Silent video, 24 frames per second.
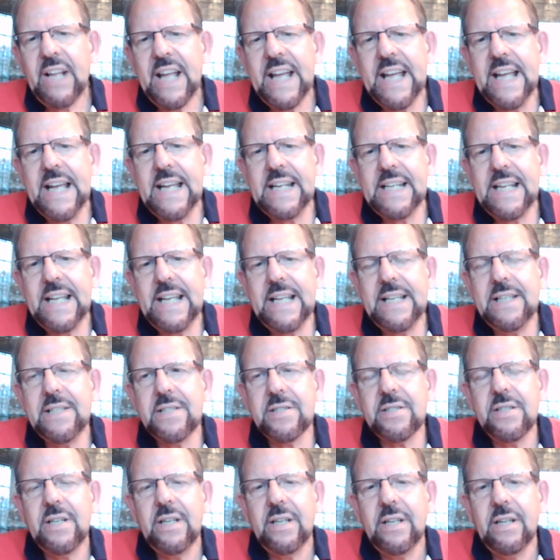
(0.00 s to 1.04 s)
It
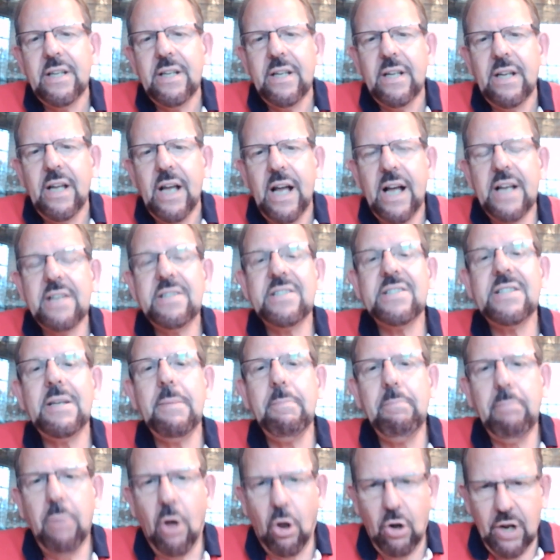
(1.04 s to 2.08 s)
is a
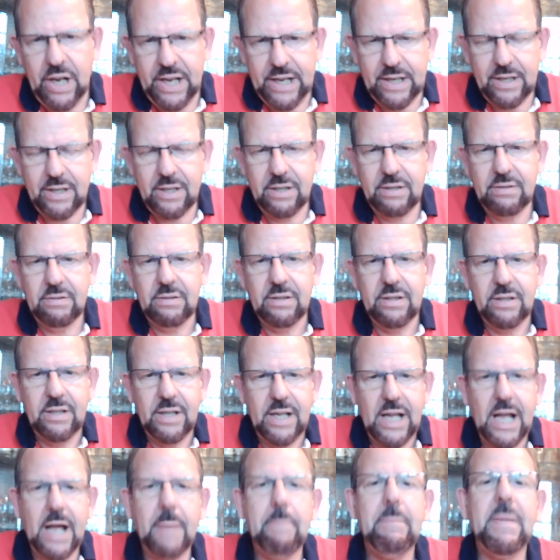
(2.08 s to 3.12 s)
symbolic,
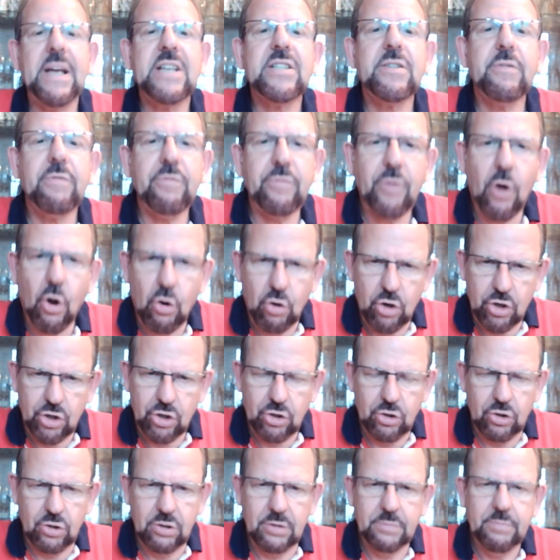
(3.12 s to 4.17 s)
a
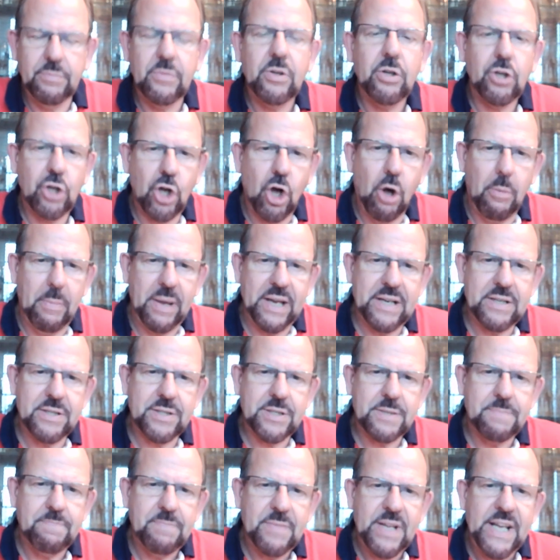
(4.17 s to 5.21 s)
metaphorical comment.